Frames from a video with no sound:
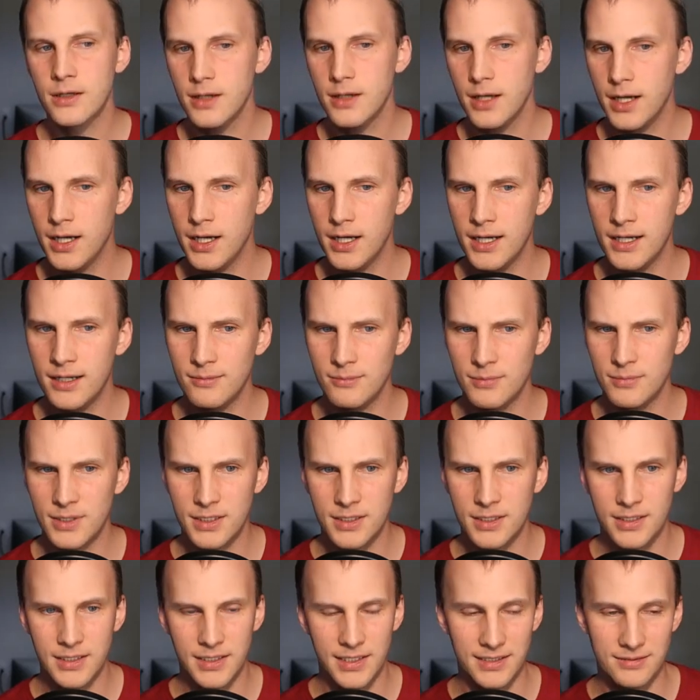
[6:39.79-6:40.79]
Um,
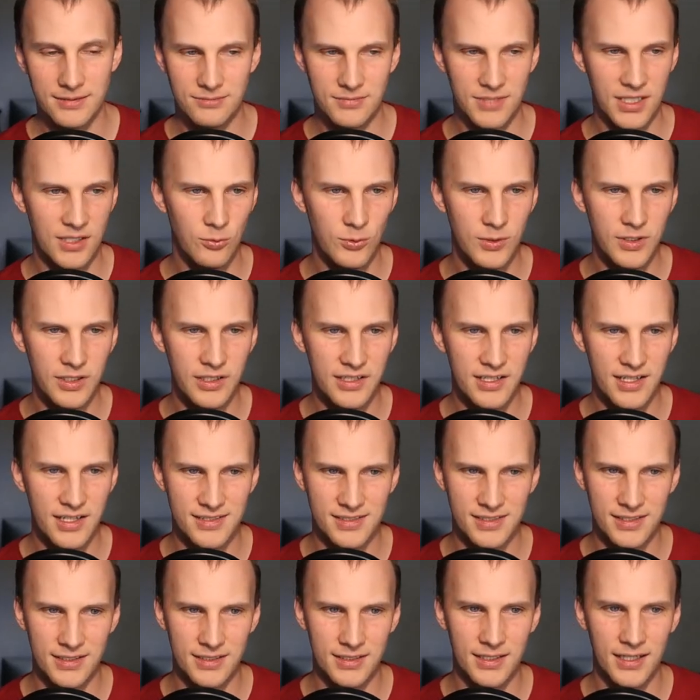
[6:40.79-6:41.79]
it it really
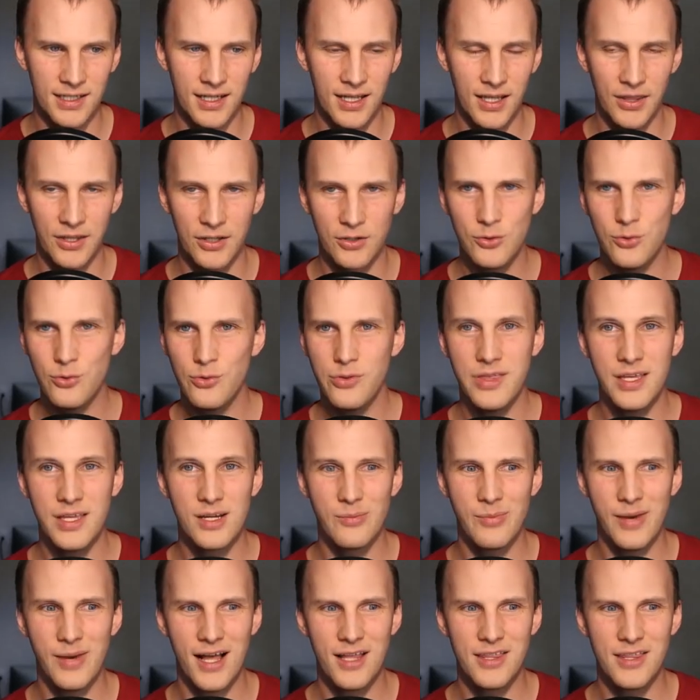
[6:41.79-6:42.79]
doesn't. Uh, the cool thing
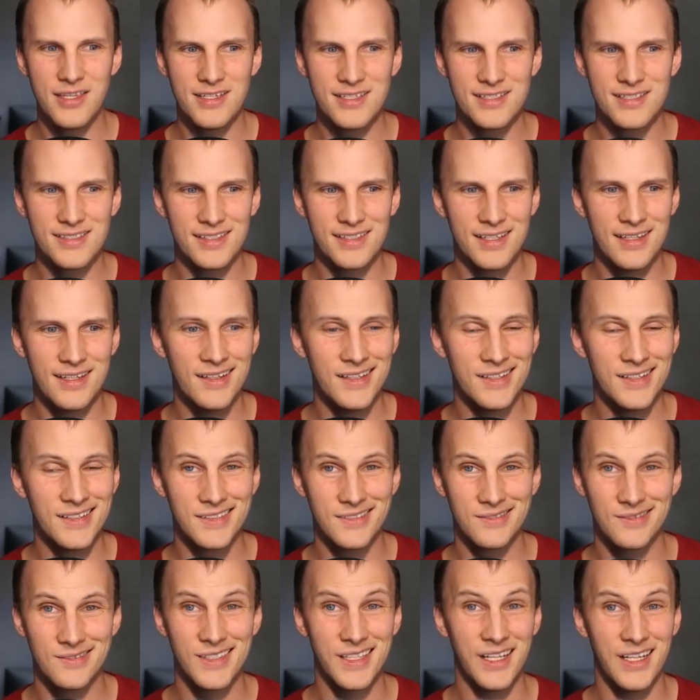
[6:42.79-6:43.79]
about this
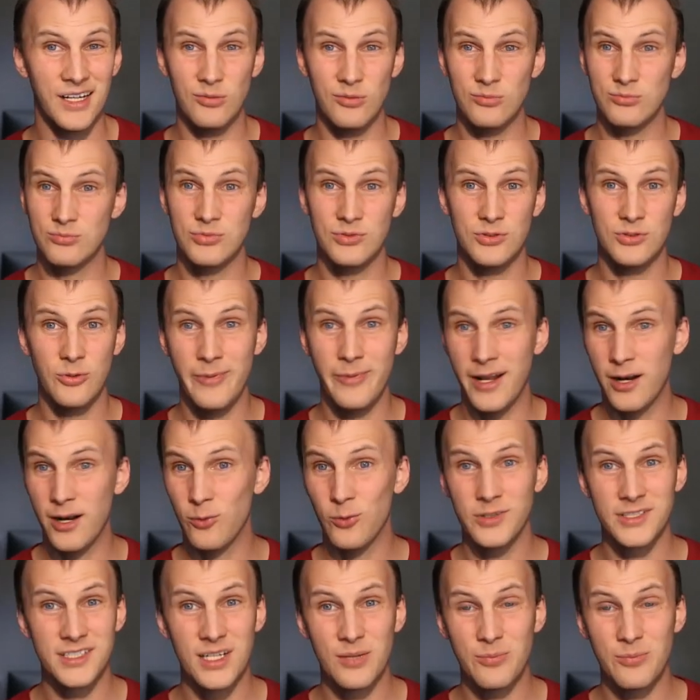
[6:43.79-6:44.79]
is you know no matter
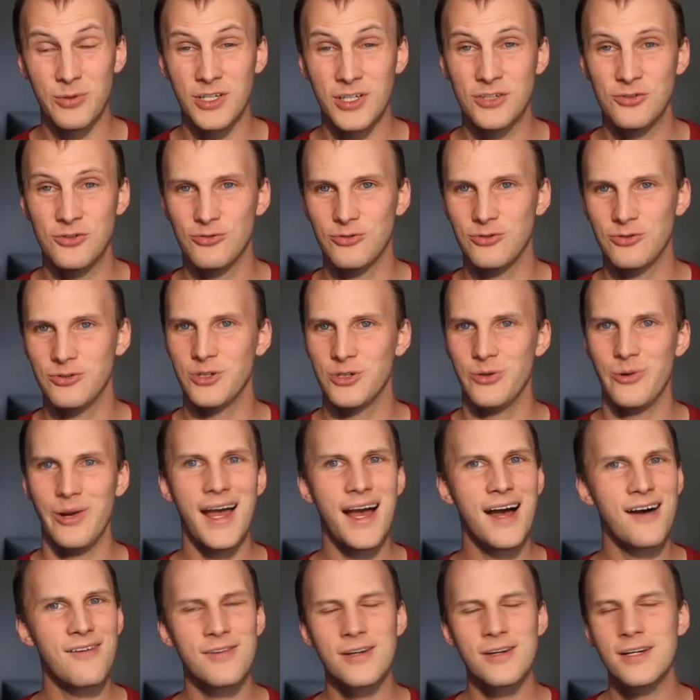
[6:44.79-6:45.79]
what type of controller you
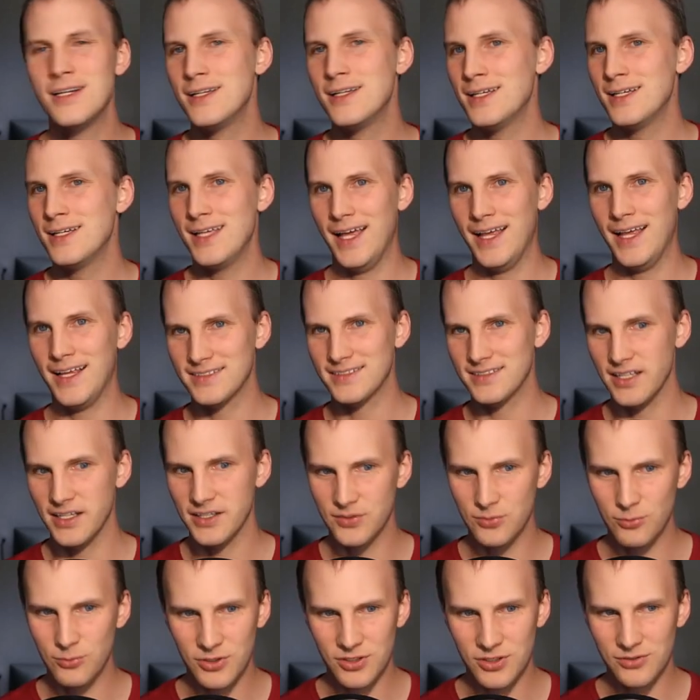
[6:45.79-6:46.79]
have,
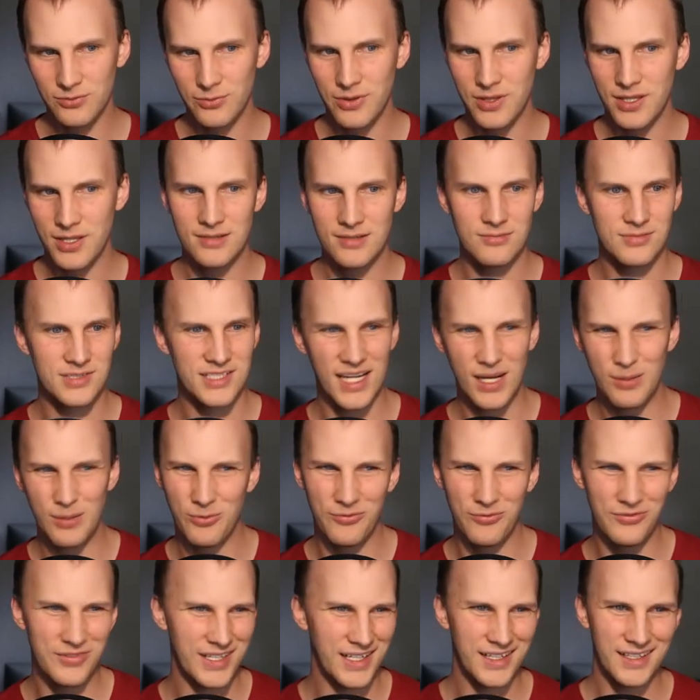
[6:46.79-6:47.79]
Xlights works with it. Type
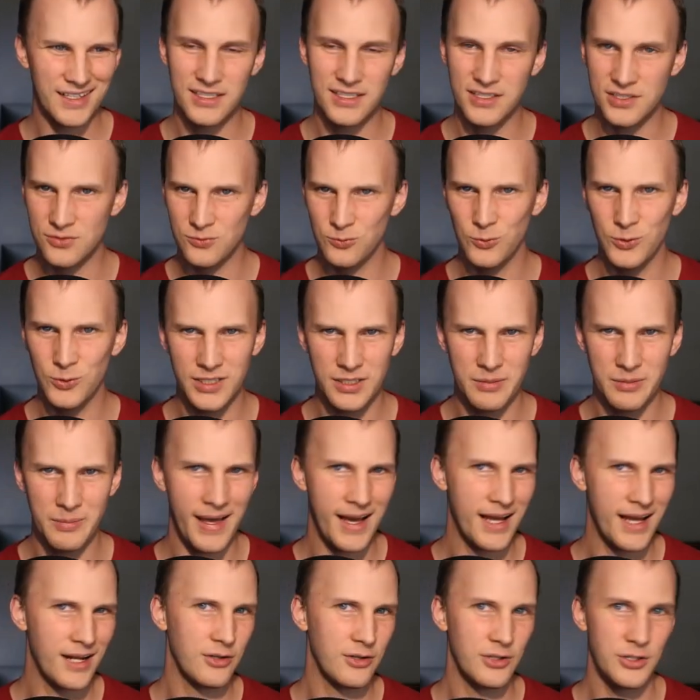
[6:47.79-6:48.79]
of data doesn't really
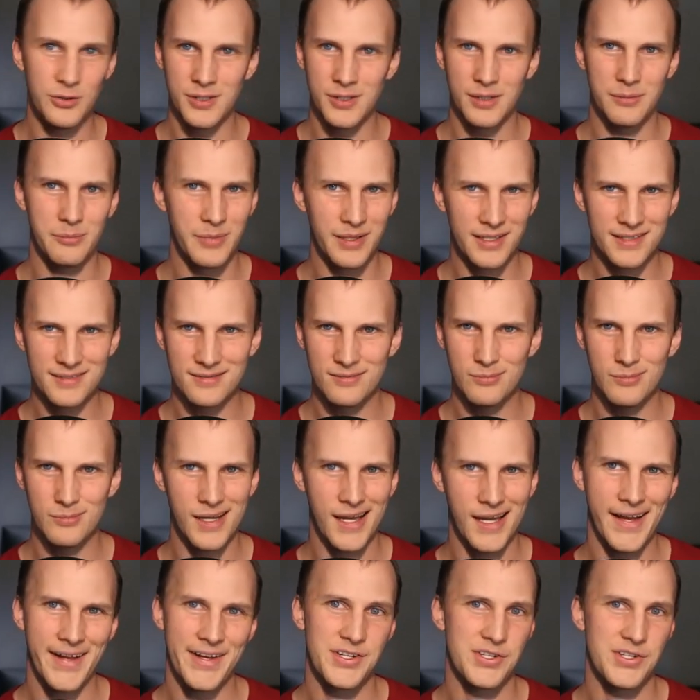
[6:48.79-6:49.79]
matter. You can mix and
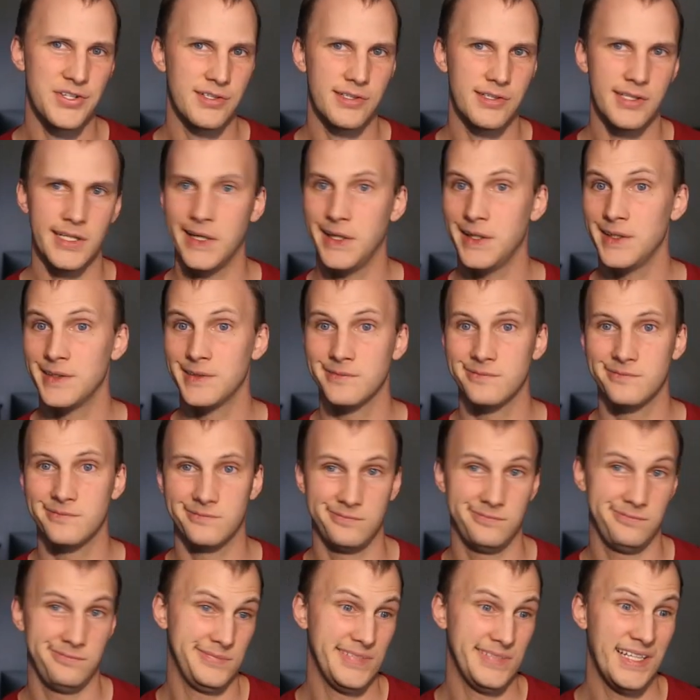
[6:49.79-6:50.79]
match, and
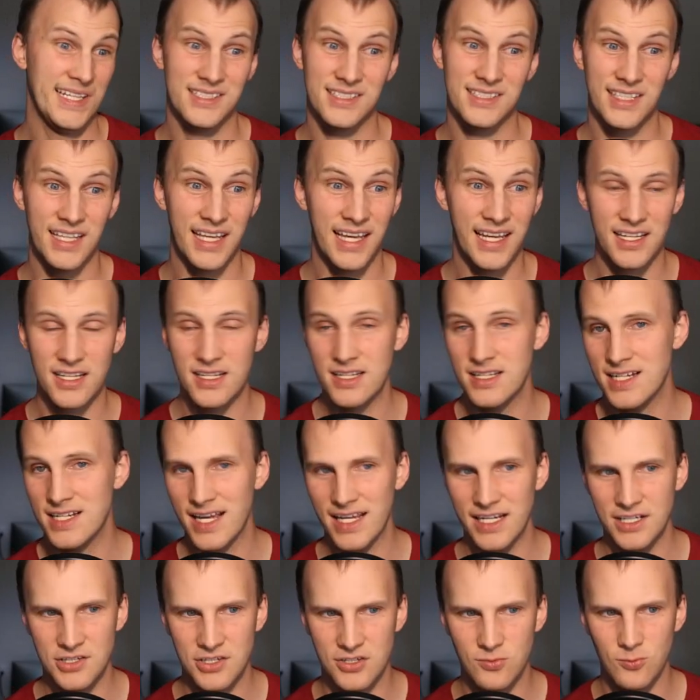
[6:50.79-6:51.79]
at the end of the
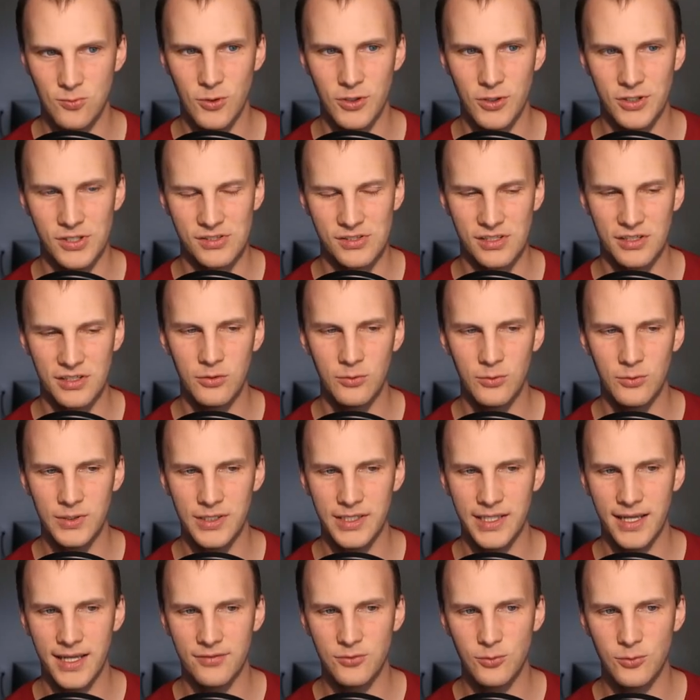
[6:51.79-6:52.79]
day, it just works, and you don't
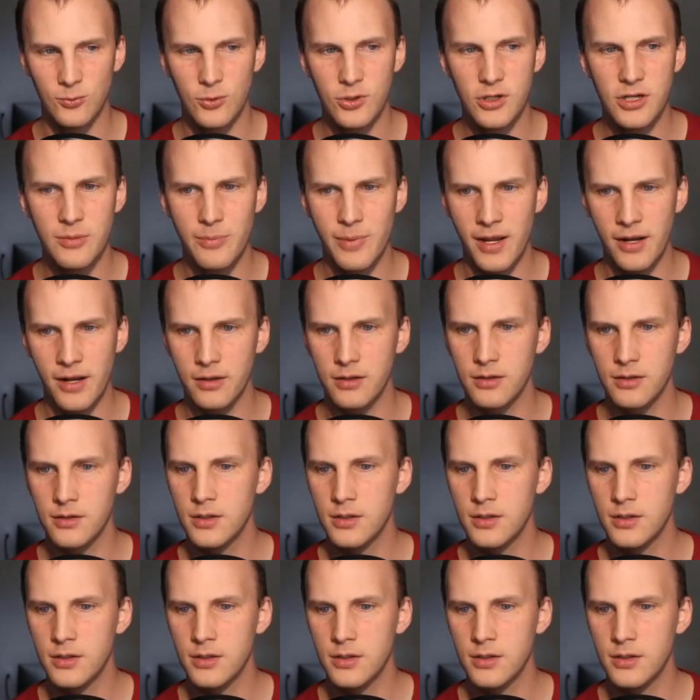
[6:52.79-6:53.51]
really have to worry about it.